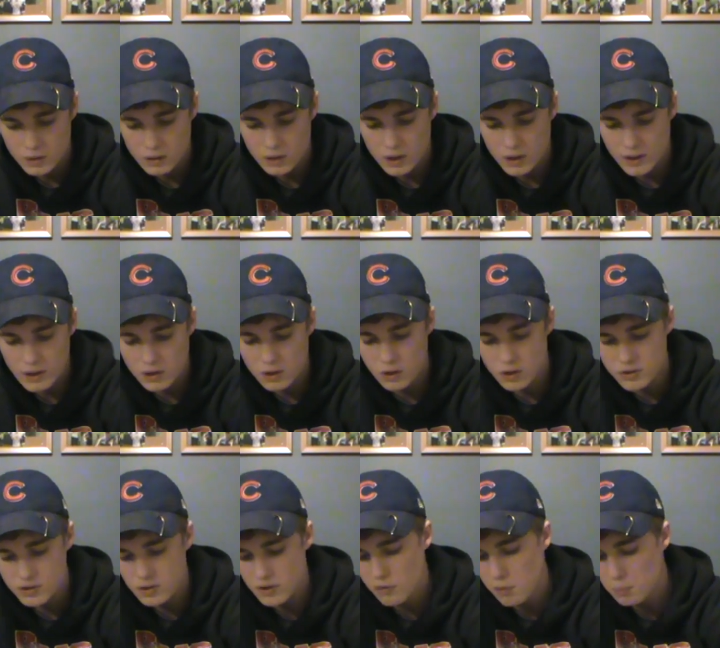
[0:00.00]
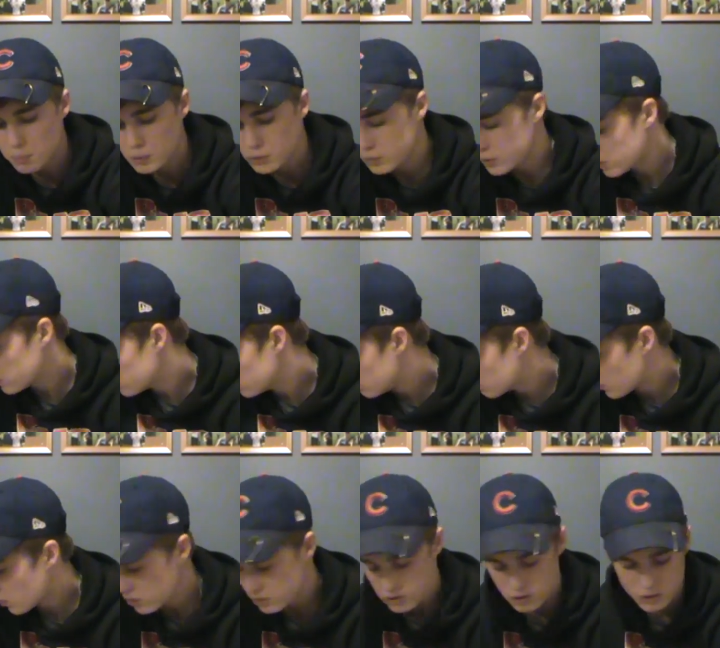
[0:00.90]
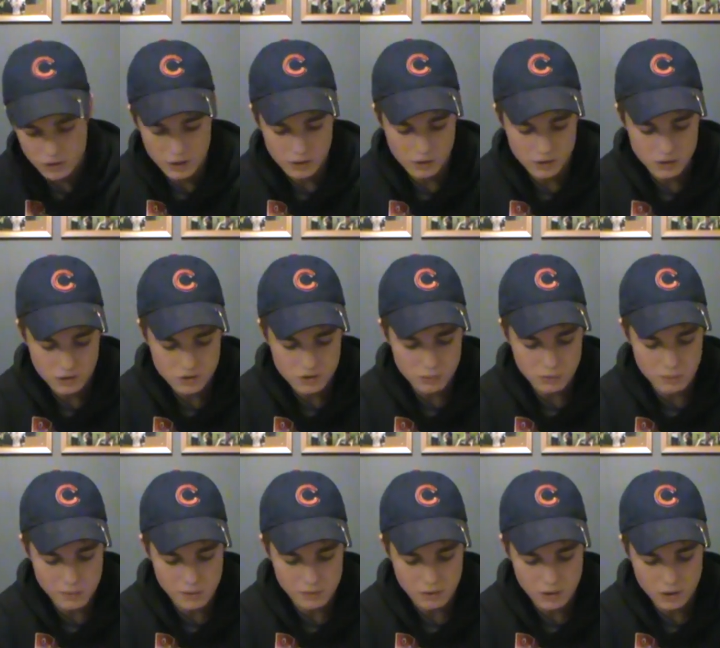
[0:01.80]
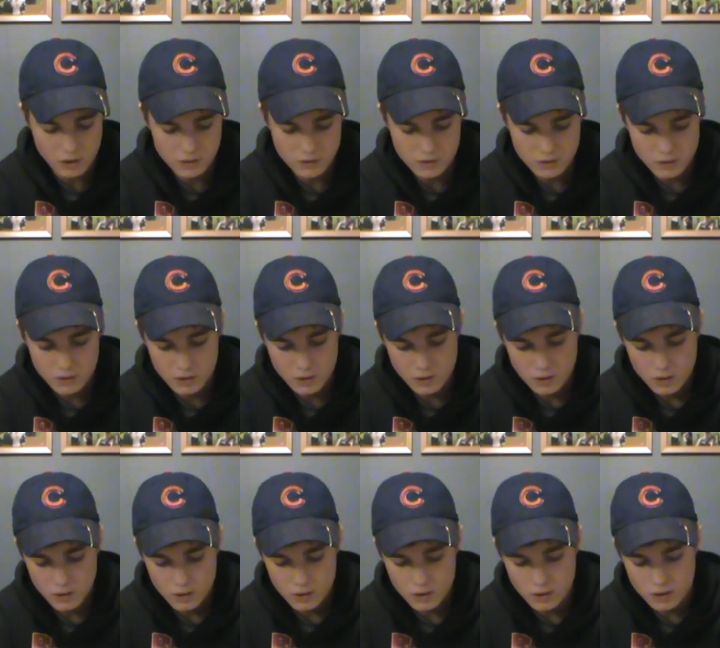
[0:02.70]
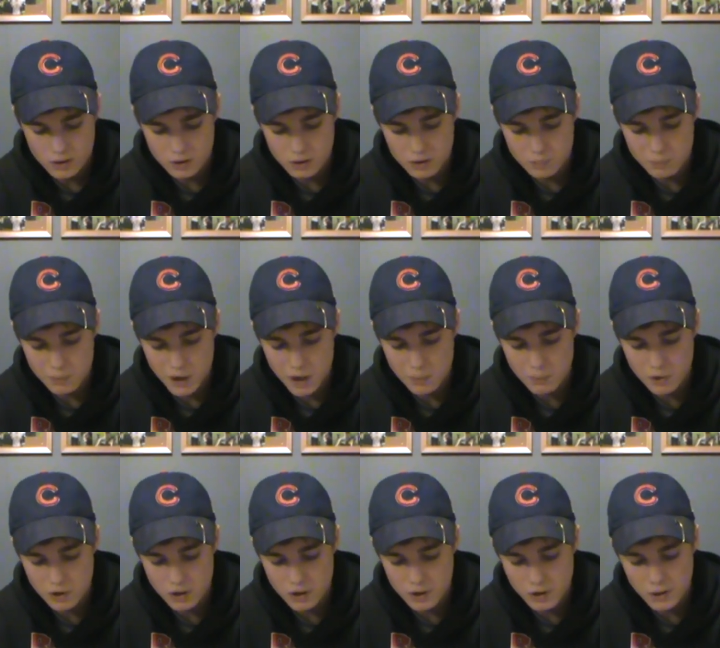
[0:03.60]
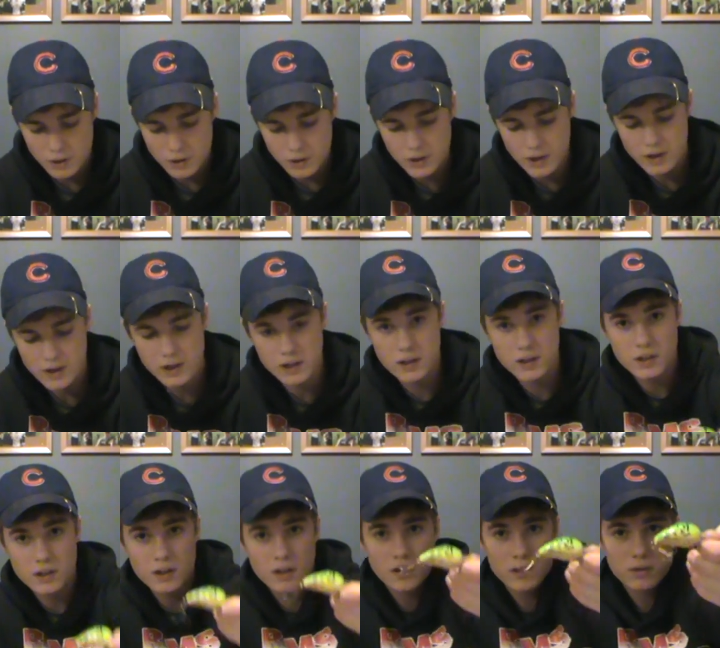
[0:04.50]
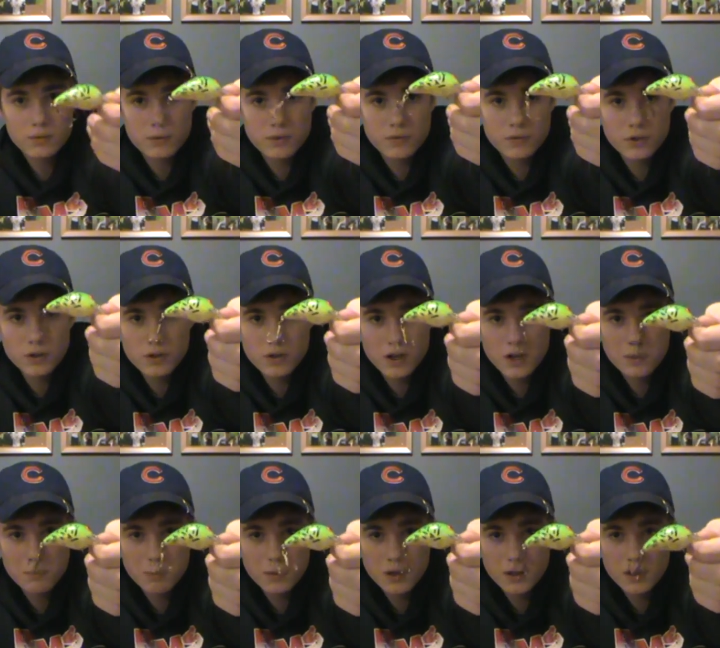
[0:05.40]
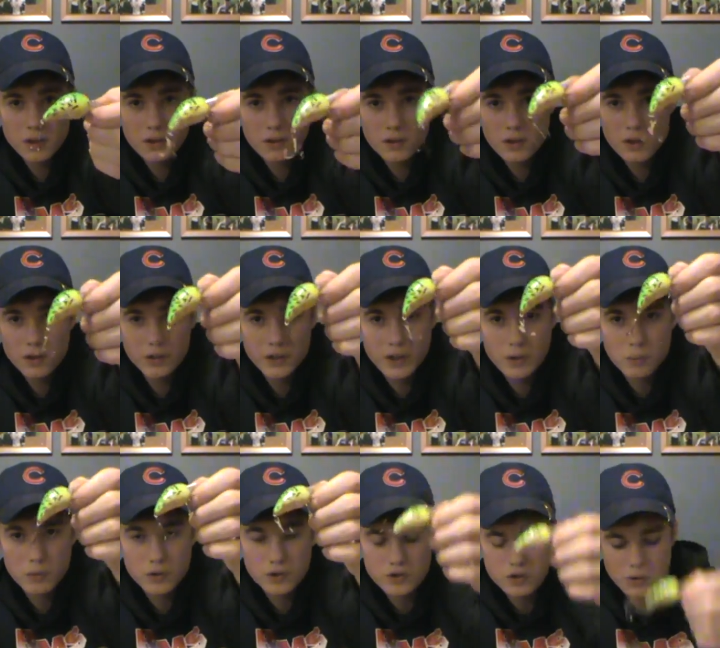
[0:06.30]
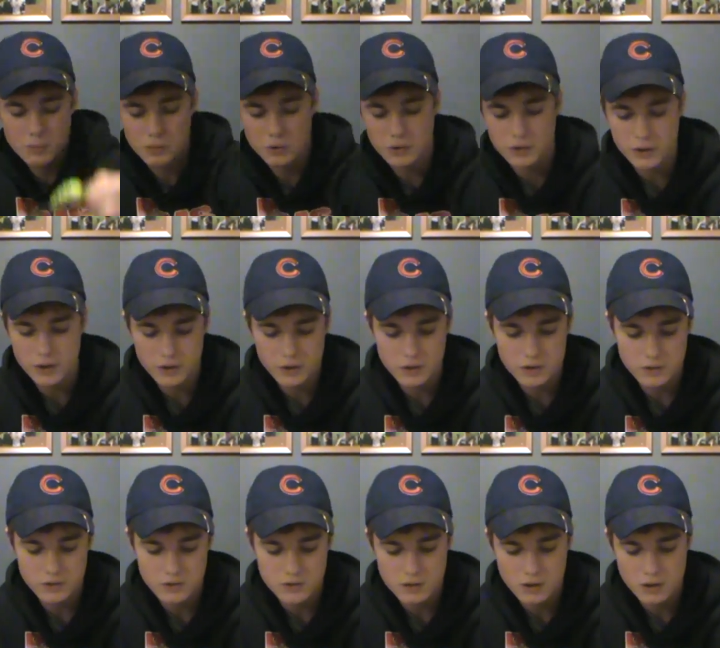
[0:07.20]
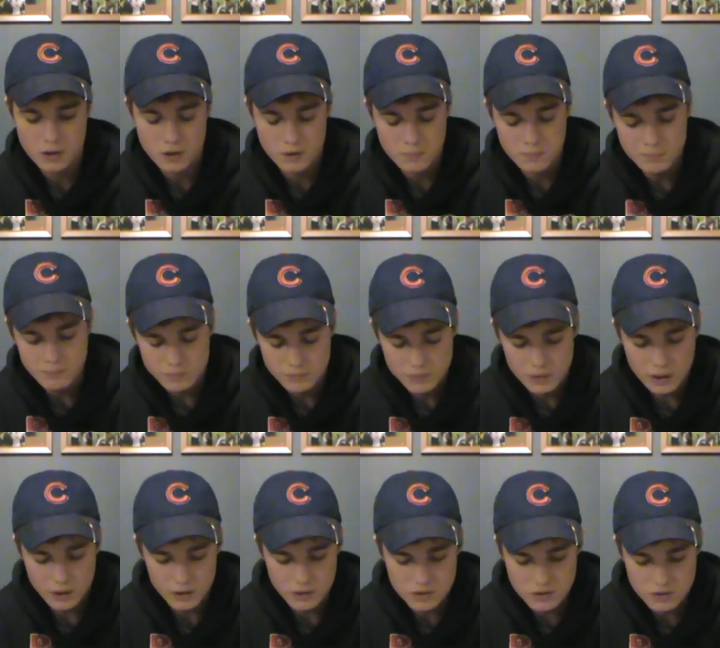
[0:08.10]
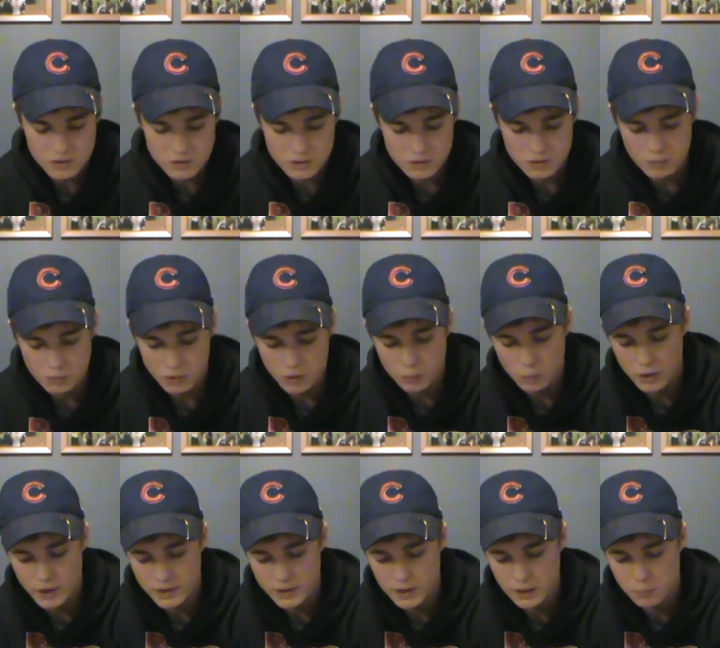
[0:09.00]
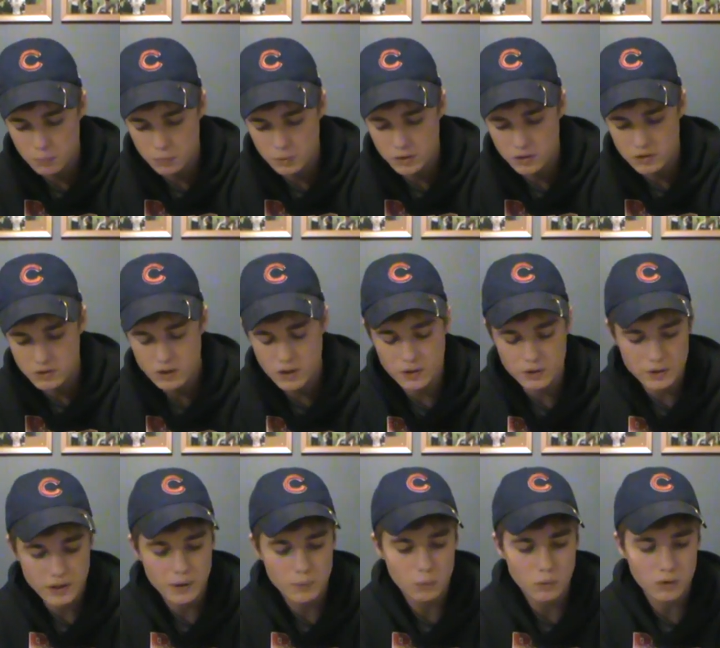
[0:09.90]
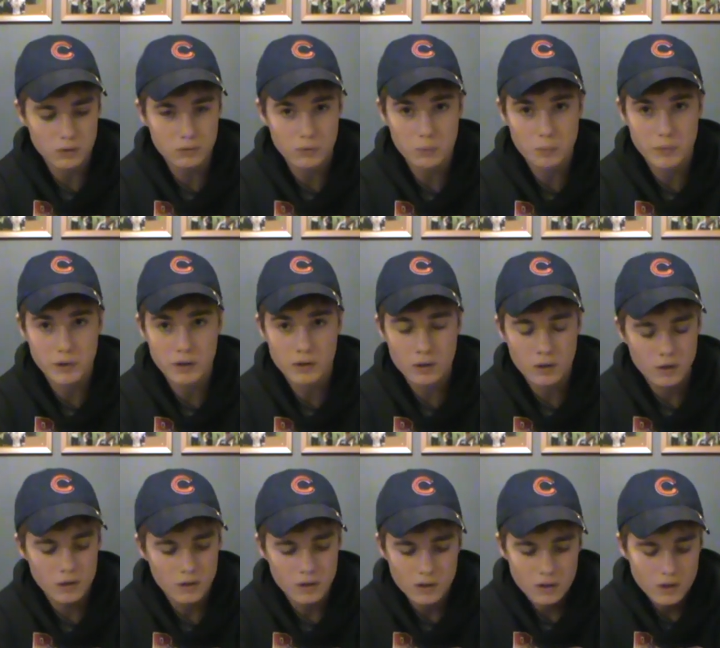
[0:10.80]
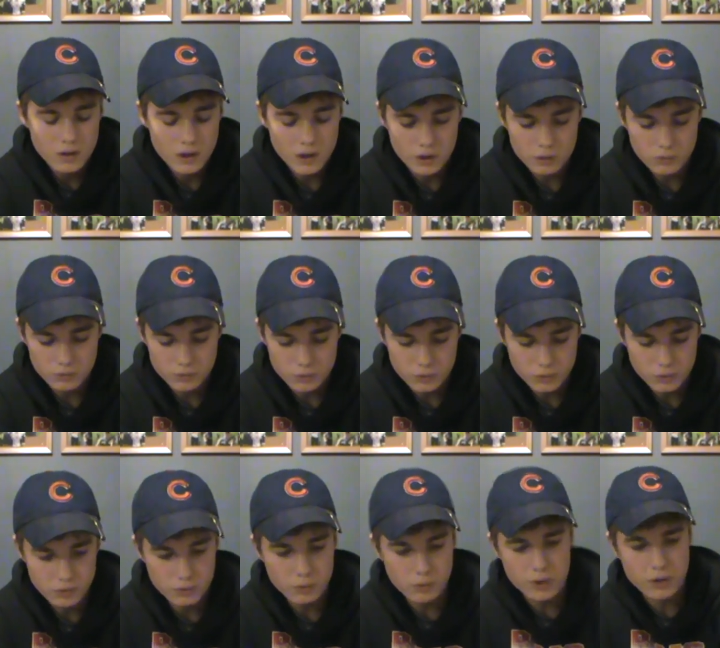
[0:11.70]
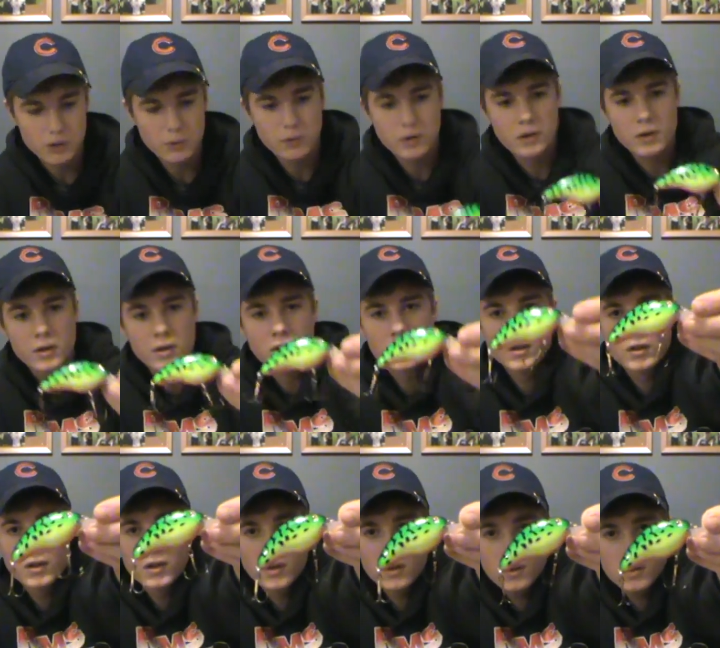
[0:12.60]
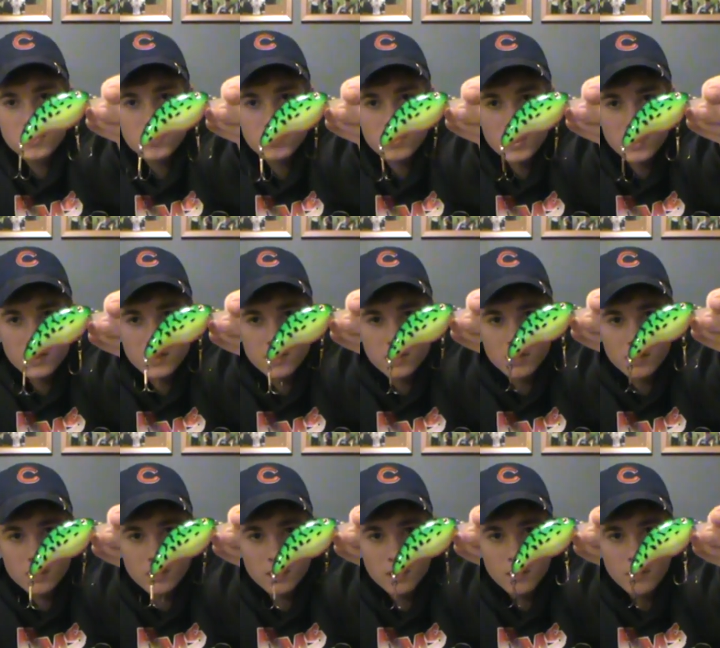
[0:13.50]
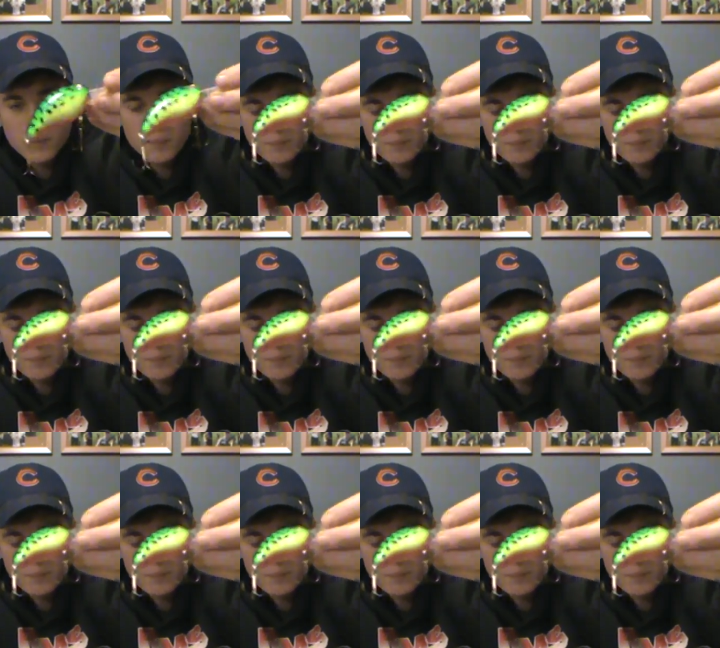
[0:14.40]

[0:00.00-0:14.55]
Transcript: I also have a bluegill, but I'll show you that later. It's on one of my rods. Got a Bomber A 3-foot crankbait. I only got one treble on there because I had wide gap ones. I only had one of them, and I don't really throw it anyway. Strike King.